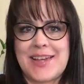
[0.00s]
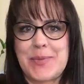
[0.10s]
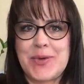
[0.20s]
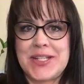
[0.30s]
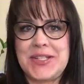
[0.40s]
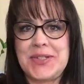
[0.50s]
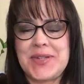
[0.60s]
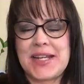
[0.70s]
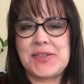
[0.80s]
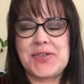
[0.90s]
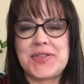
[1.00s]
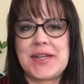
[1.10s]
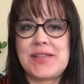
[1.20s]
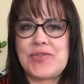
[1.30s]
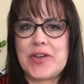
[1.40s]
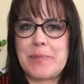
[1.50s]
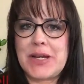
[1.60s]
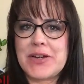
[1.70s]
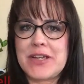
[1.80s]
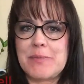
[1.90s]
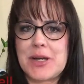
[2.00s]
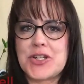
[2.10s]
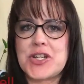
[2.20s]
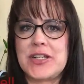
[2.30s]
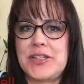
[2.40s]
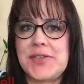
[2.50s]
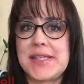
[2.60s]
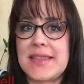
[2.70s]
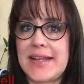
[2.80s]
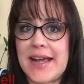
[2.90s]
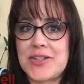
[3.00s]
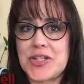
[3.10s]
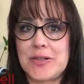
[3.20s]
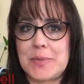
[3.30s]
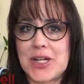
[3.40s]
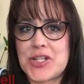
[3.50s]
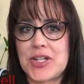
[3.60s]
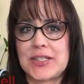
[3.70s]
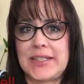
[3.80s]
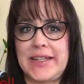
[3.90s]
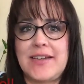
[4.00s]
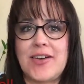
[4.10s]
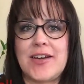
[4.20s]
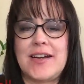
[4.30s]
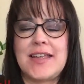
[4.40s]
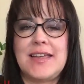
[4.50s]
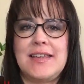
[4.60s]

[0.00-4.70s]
I'm going to do an exercise for American Mahjong using the National Mah Jongg League card.